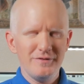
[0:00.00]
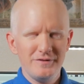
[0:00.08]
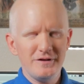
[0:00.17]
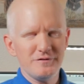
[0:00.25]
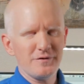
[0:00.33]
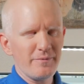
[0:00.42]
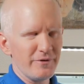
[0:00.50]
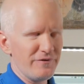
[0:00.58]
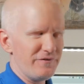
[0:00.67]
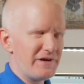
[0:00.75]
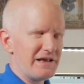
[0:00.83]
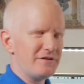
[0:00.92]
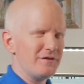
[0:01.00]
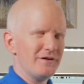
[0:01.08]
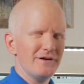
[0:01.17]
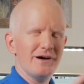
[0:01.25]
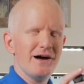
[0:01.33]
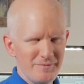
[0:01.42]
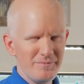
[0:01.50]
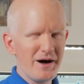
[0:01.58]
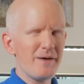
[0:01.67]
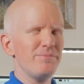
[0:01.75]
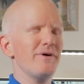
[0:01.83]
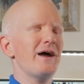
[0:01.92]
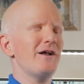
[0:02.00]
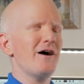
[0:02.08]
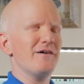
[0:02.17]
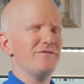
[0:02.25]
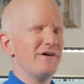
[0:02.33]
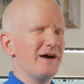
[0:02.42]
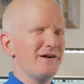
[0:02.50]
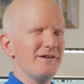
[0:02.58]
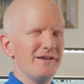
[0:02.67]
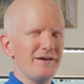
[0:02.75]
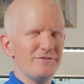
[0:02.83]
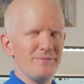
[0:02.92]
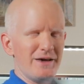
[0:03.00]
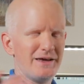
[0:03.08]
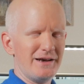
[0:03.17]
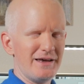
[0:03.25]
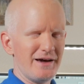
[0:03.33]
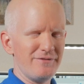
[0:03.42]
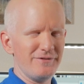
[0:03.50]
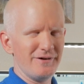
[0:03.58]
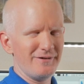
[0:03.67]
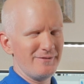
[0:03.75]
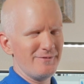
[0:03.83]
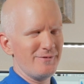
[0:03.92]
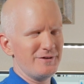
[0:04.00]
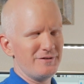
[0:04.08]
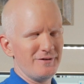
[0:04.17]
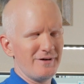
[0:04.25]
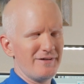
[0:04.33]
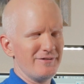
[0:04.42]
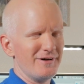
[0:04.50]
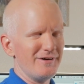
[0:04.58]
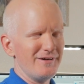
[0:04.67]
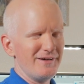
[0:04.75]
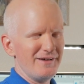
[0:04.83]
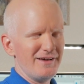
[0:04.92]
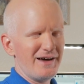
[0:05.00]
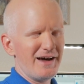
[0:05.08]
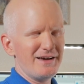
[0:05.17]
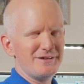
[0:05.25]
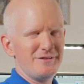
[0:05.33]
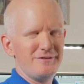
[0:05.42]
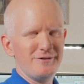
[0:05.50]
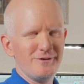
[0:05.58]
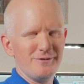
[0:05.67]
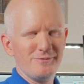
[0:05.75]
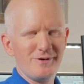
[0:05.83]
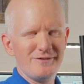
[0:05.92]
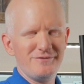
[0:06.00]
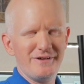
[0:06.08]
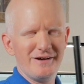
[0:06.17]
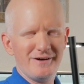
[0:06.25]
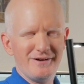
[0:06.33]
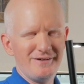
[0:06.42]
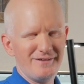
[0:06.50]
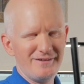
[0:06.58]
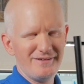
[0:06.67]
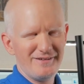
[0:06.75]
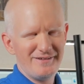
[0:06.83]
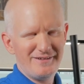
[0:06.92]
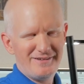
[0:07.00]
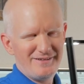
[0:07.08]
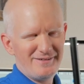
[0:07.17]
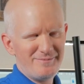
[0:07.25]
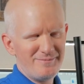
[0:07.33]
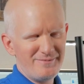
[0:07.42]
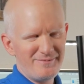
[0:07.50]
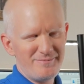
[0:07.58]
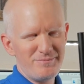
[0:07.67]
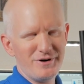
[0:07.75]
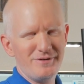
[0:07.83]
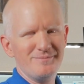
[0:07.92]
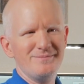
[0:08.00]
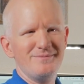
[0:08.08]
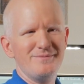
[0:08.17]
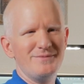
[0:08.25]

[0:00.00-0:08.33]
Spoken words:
these rubber feet pop right off. I don't have to make any effort whatsoever. I can just do it with one finger, boom,